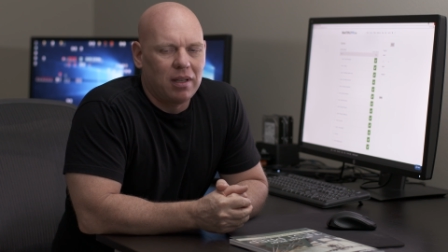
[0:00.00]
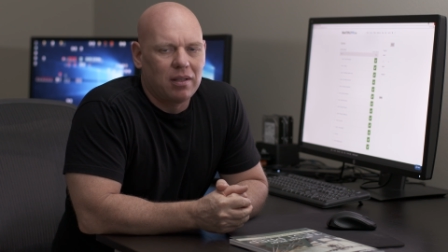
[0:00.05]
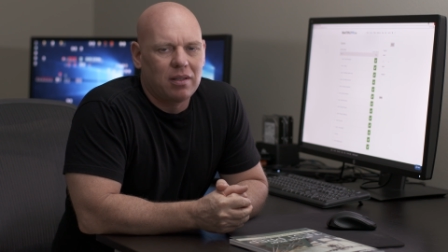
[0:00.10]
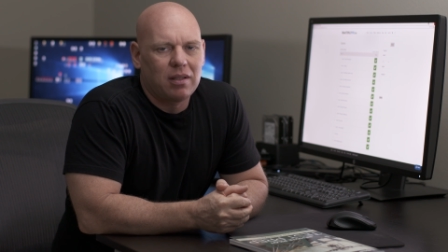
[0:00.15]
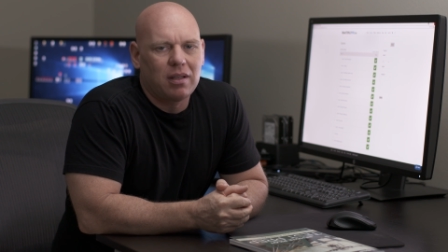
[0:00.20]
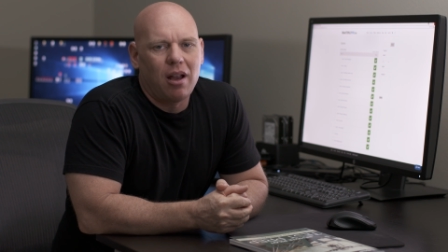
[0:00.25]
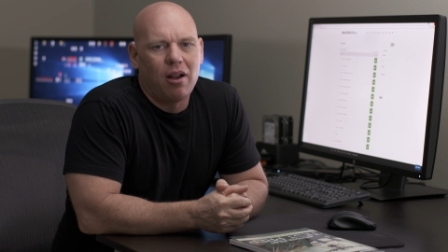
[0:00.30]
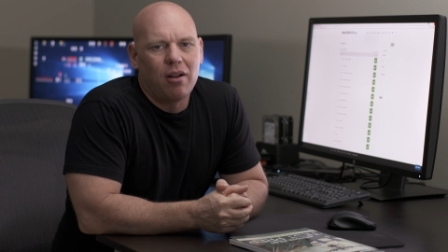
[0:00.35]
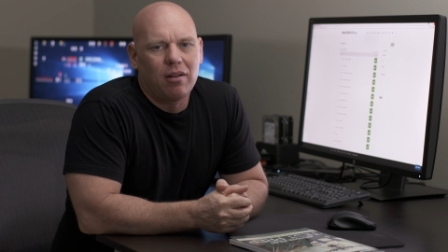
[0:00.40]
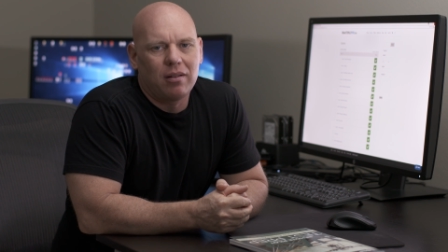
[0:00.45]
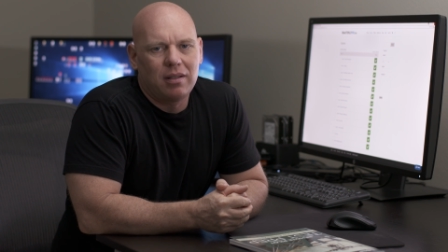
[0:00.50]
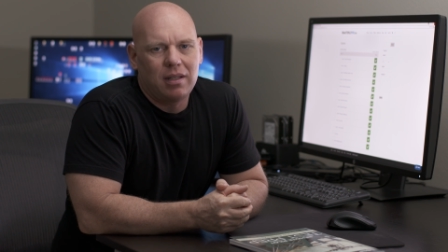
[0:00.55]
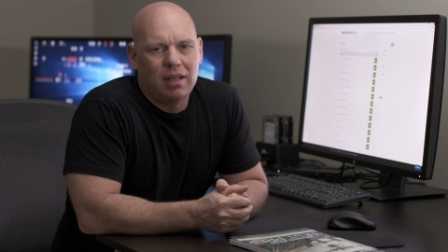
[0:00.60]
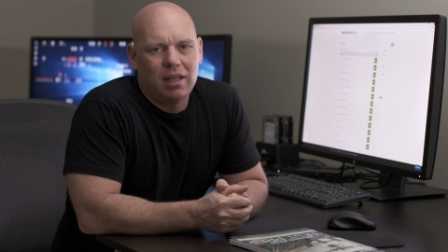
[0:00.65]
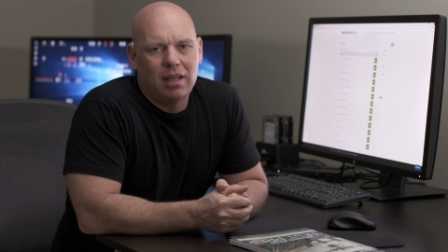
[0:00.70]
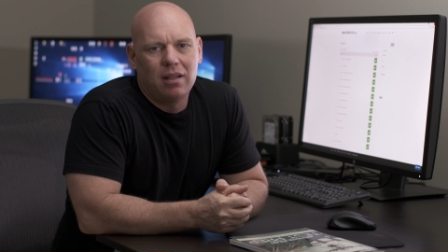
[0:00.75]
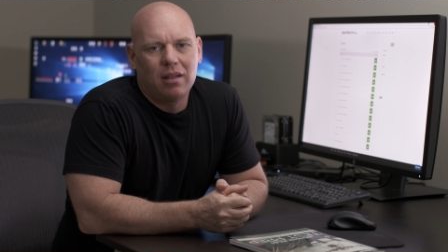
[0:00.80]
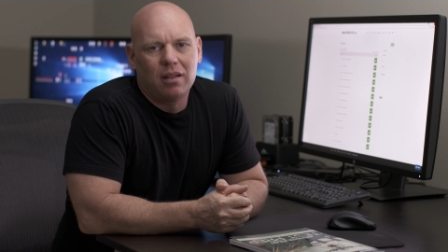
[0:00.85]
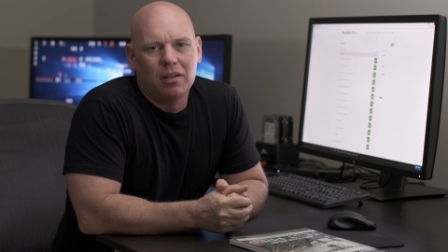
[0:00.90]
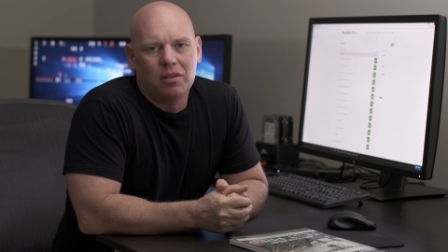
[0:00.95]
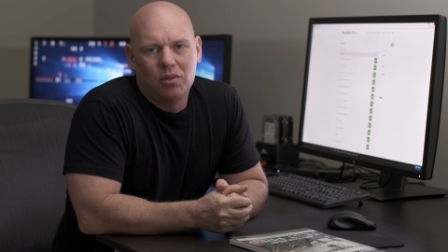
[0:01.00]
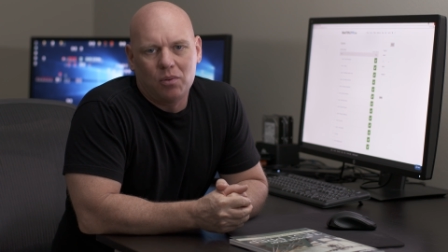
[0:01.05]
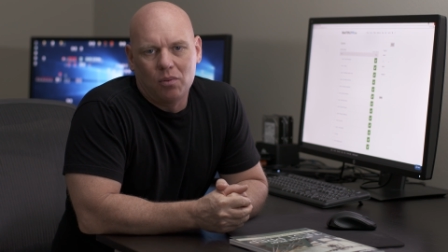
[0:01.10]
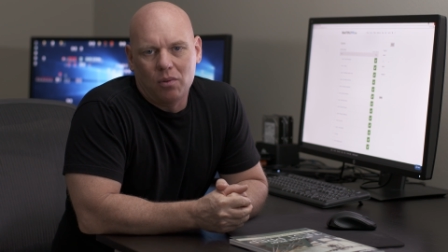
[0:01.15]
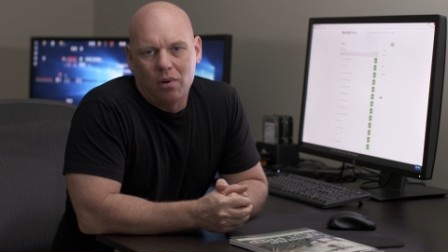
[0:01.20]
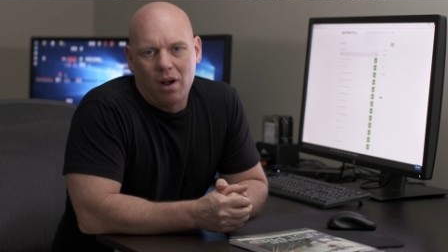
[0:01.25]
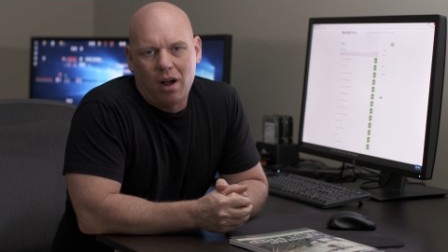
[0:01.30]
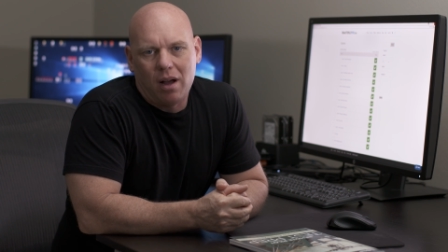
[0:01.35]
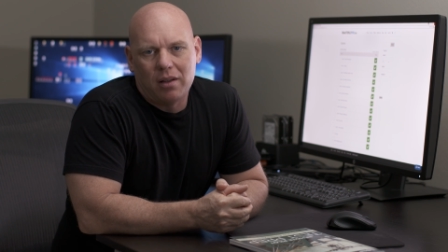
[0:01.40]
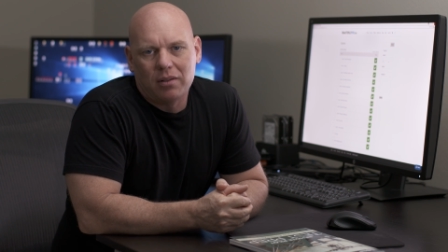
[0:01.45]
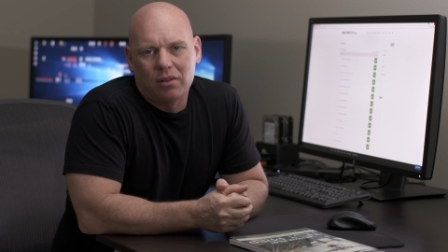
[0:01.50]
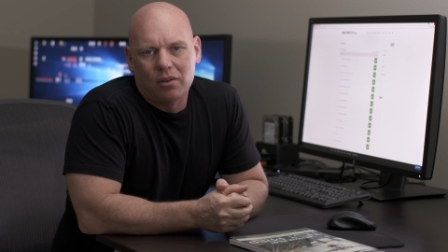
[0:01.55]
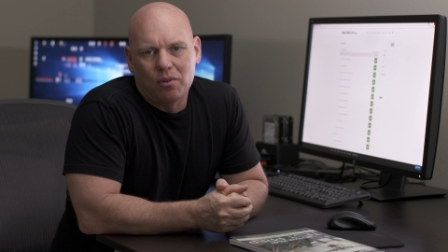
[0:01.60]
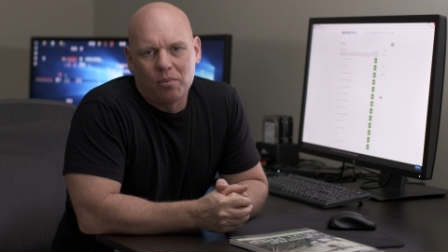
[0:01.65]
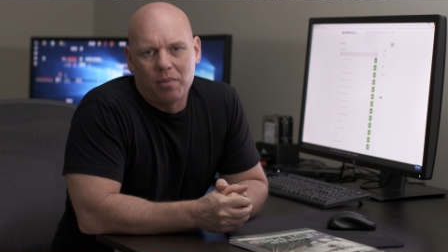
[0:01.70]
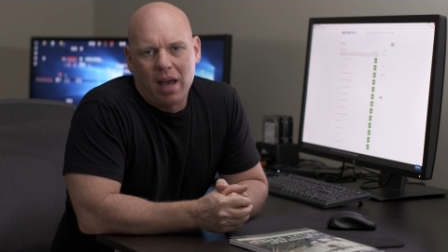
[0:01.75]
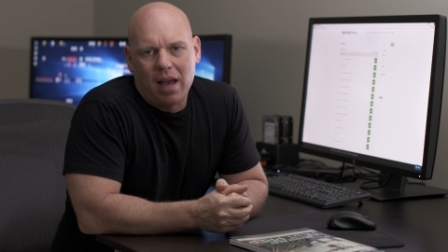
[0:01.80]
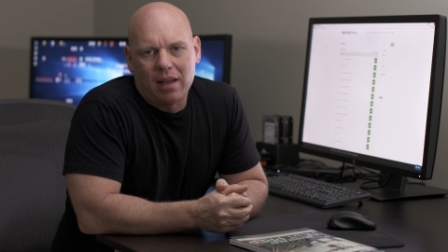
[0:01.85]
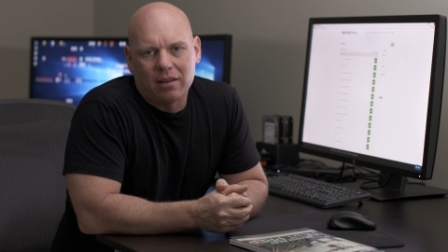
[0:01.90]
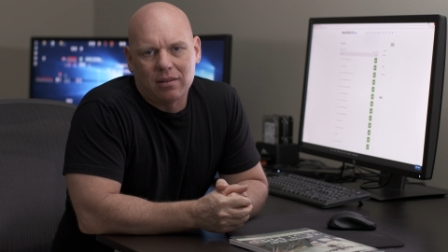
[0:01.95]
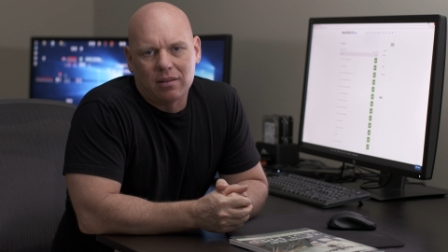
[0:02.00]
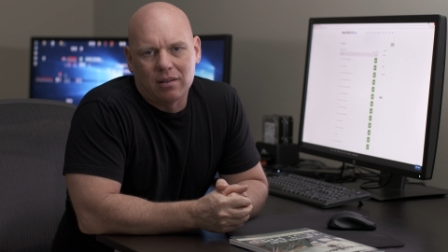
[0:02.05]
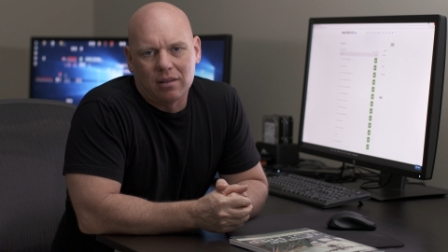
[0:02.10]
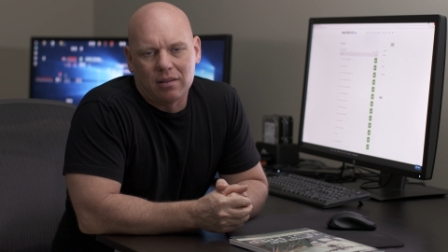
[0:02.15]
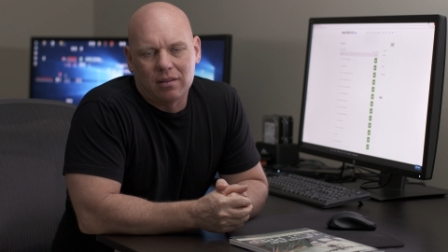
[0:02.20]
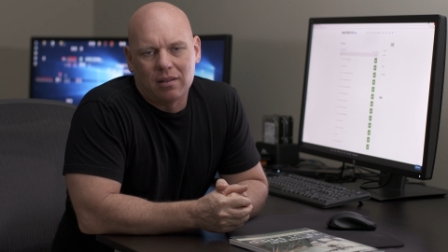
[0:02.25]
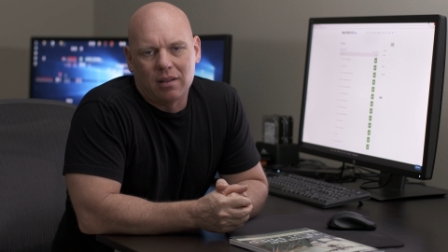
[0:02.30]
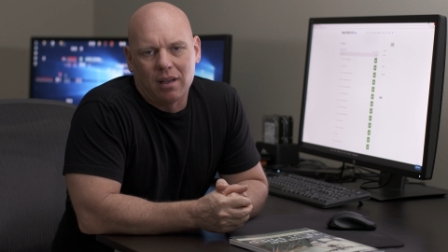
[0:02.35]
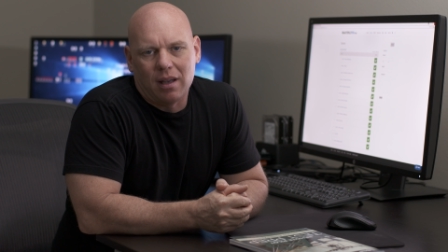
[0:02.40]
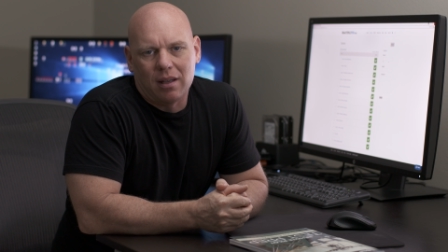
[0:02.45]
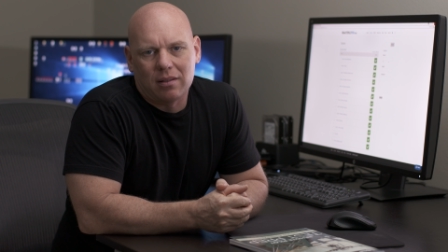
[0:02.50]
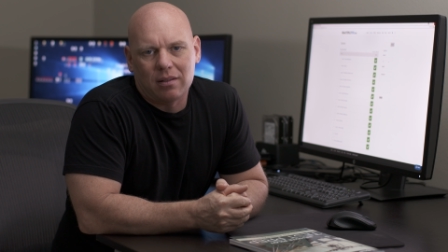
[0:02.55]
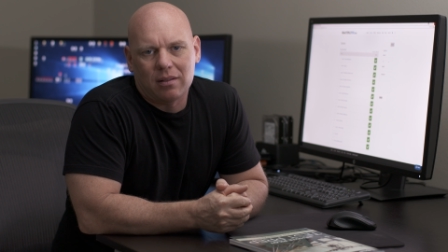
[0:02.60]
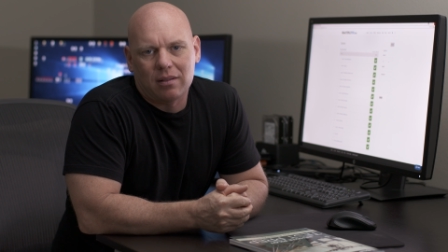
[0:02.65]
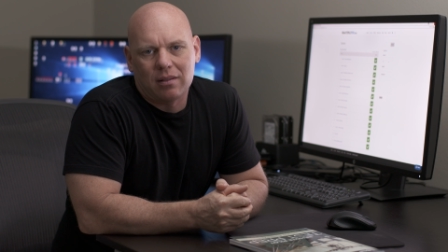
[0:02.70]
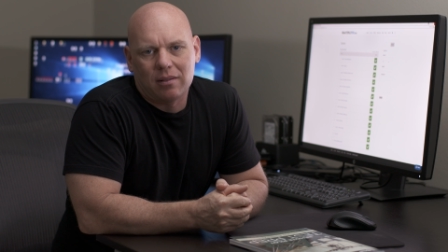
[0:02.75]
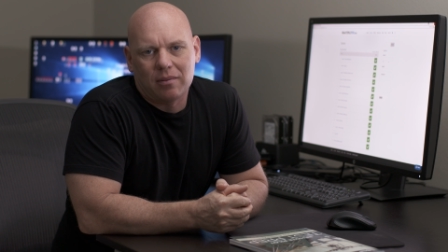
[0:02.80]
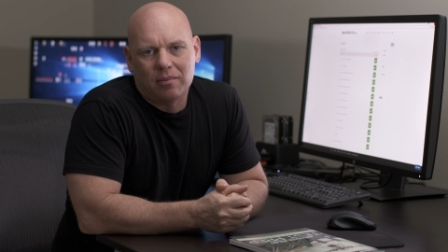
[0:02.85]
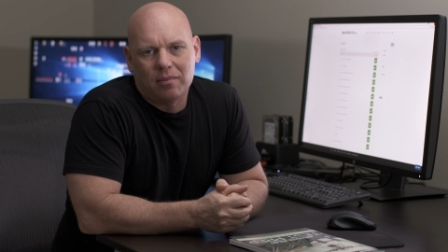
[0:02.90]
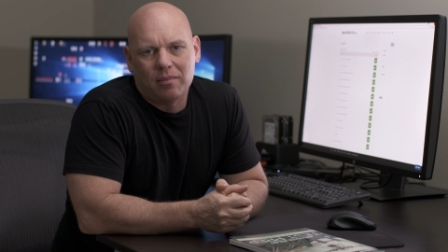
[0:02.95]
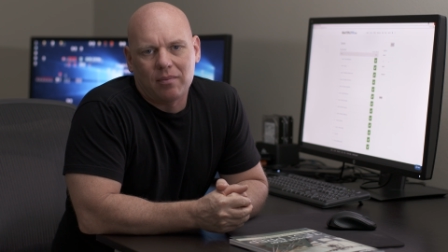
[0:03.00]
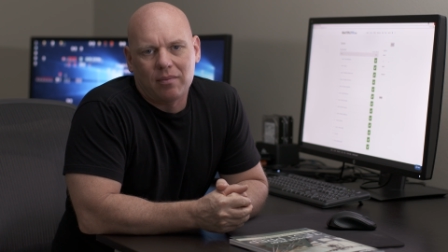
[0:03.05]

it's guaranteed that you will also pass this test.